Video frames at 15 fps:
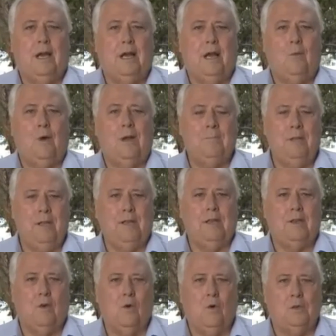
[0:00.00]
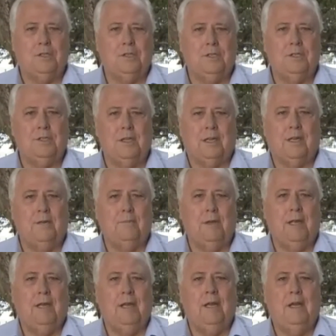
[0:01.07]
1 million courses that can
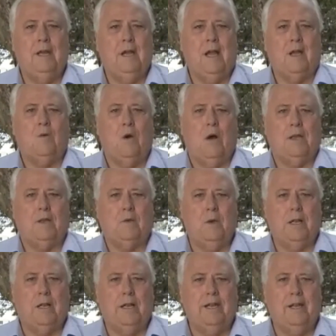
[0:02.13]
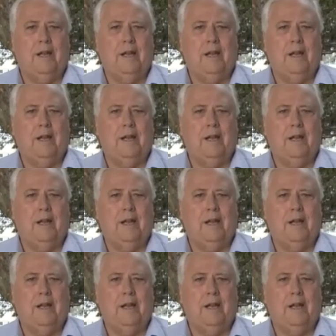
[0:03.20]
be acquired quickly.